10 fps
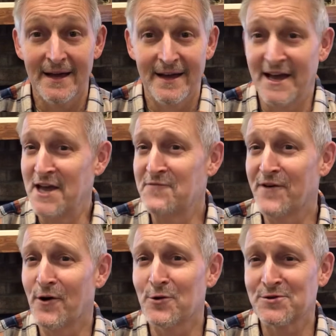Hey
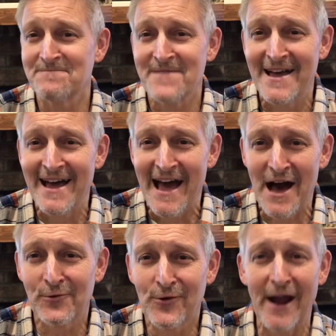folks, how
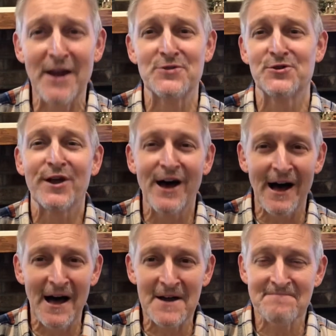great is your
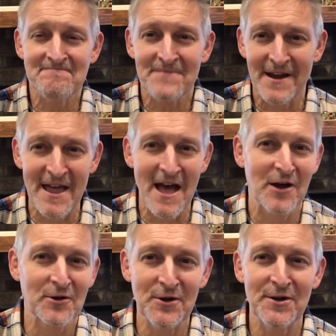God and how
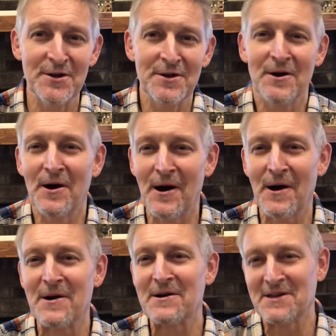good
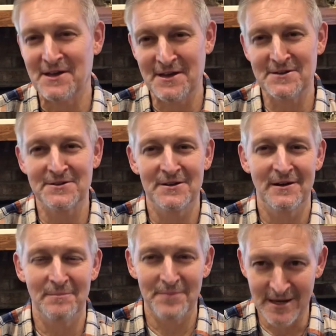are His
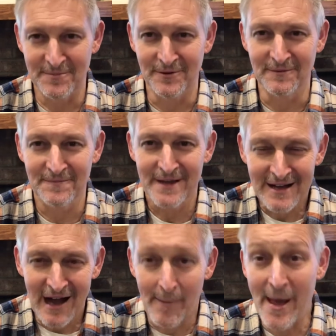people?
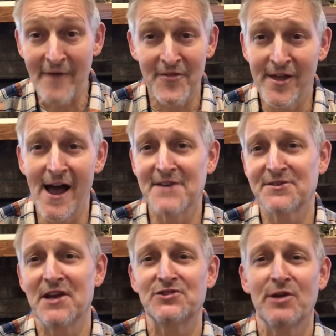On behalf of the
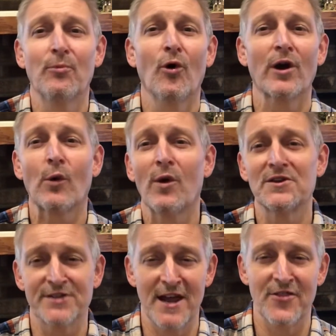ICHE board, I want to
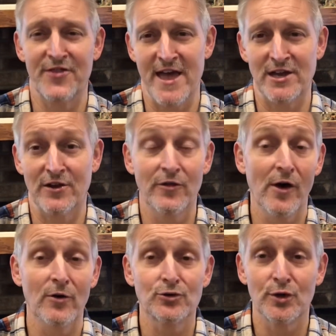say thank you to
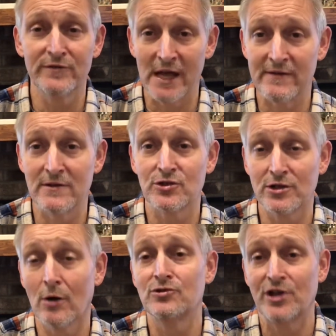those who have given
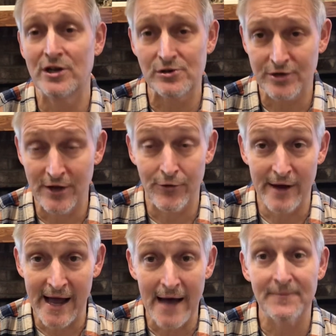so generously
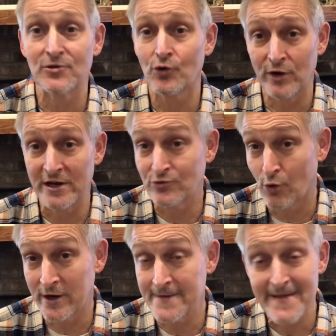throughout
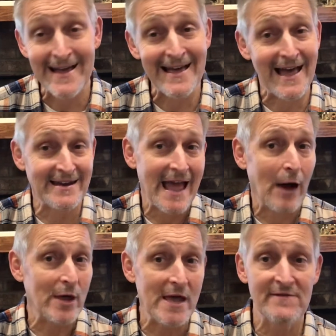2020 and now
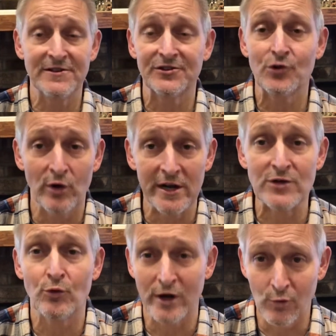even to
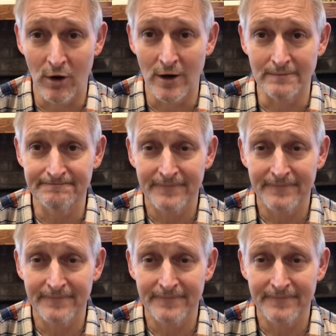2021.